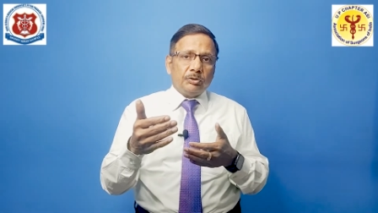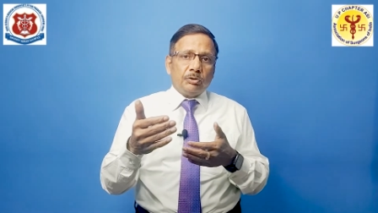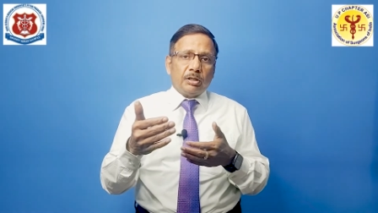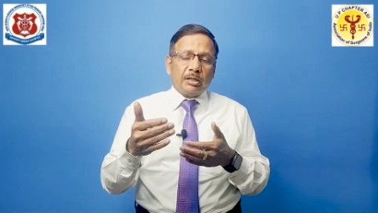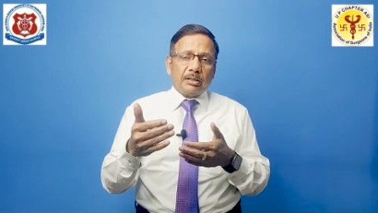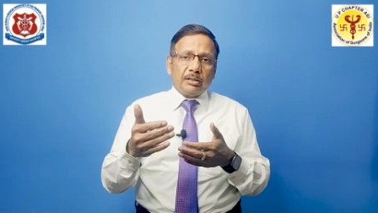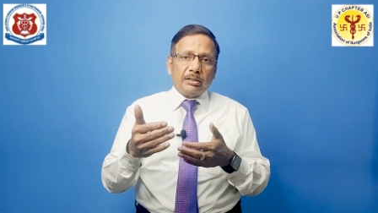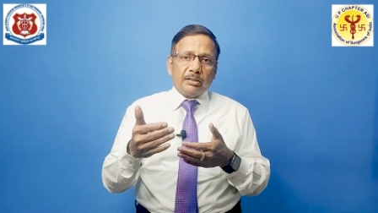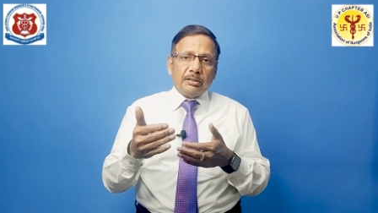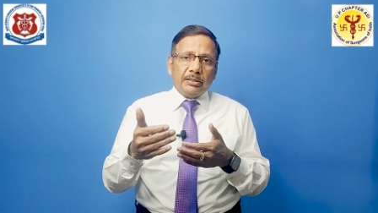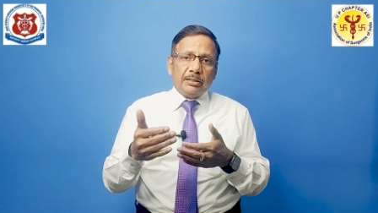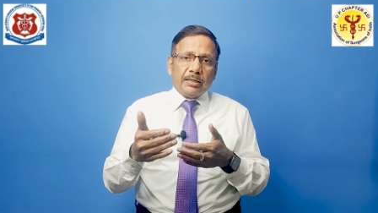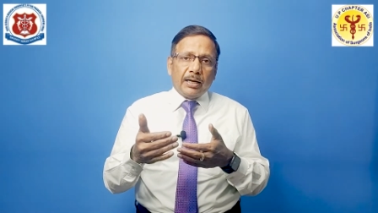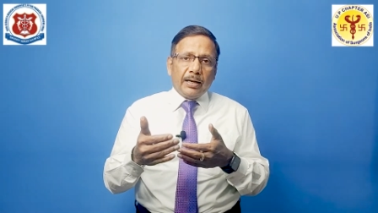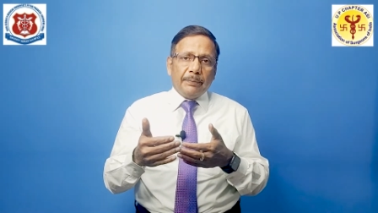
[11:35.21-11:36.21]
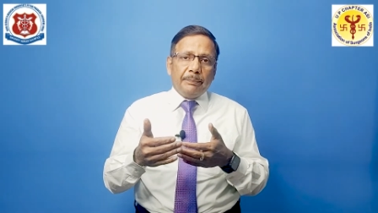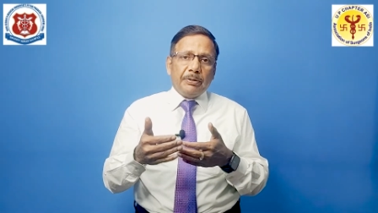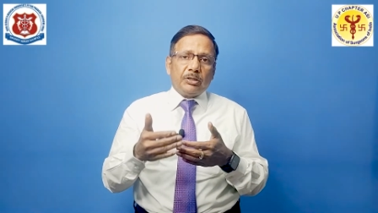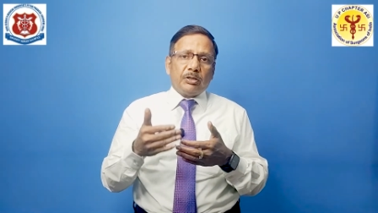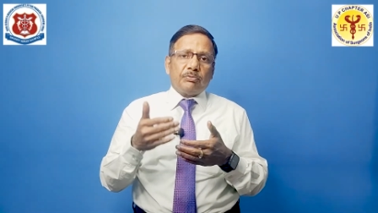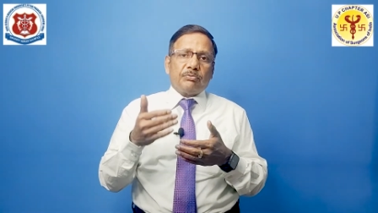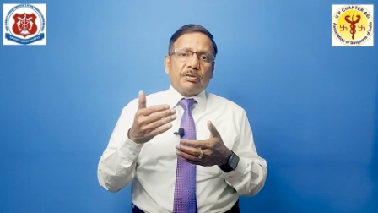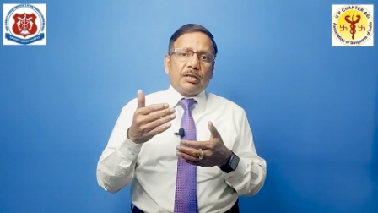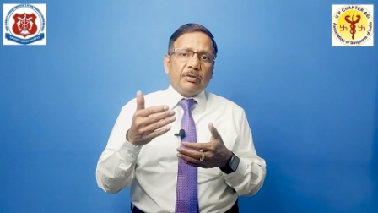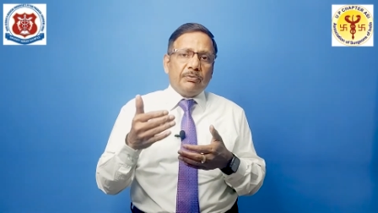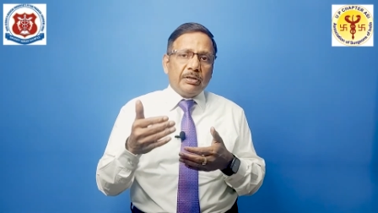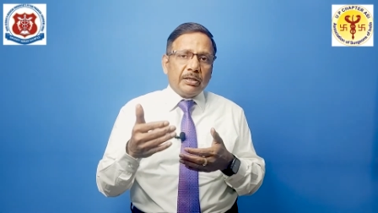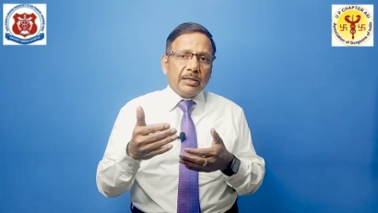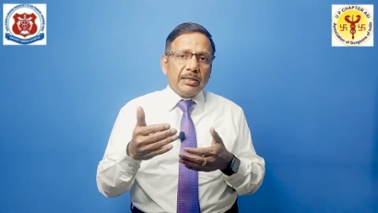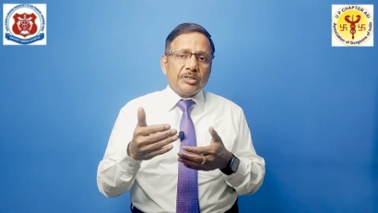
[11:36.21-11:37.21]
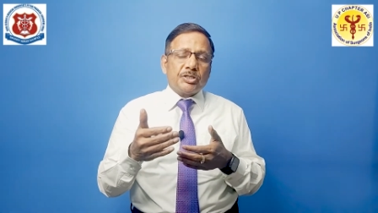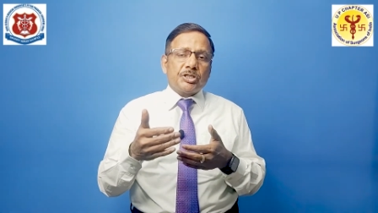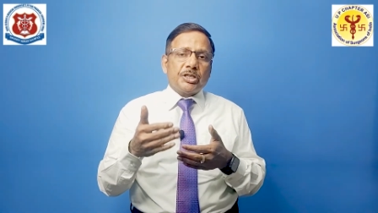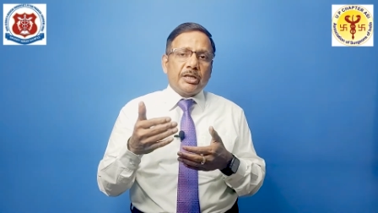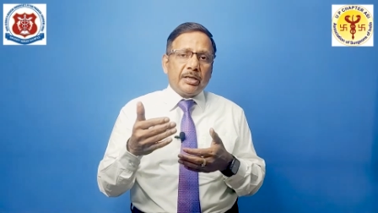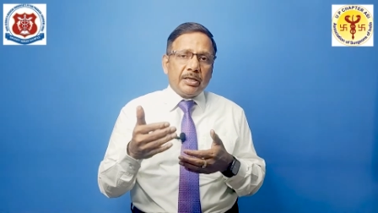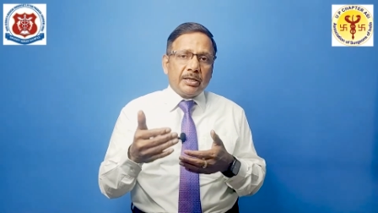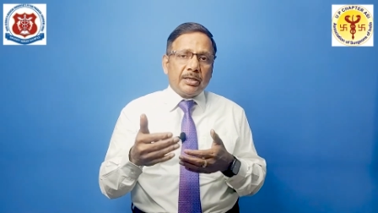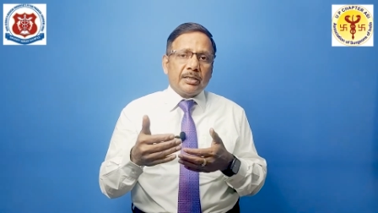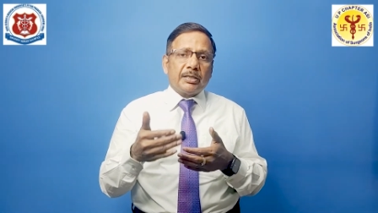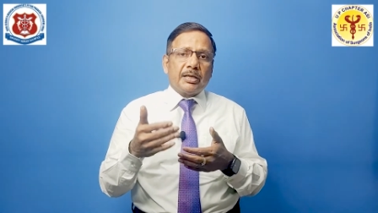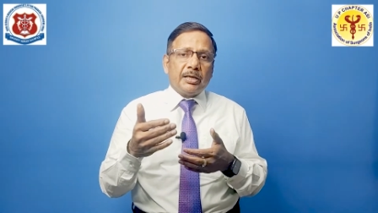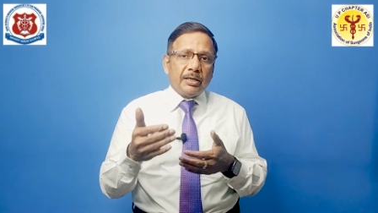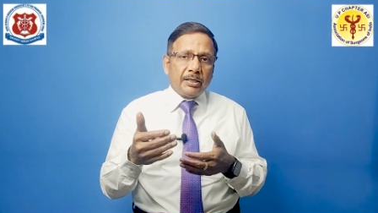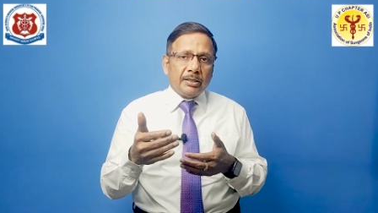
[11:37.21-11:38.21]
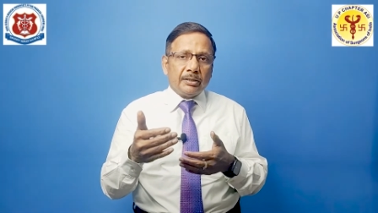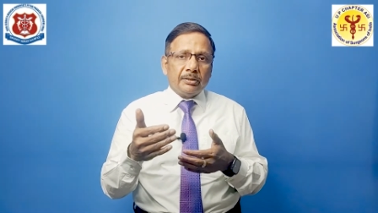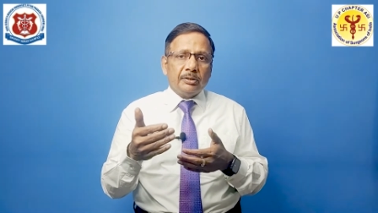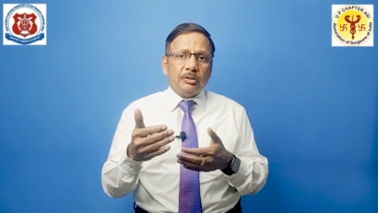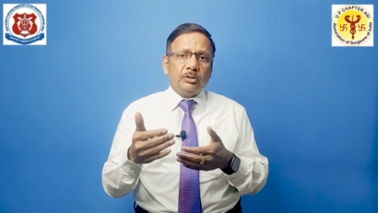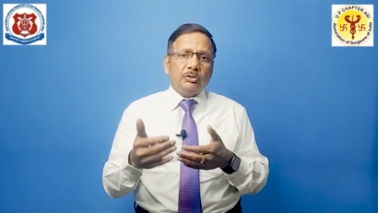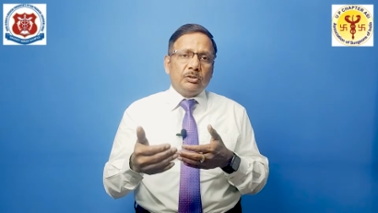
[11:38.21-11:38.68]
you are in habit of giving and sharing and caring,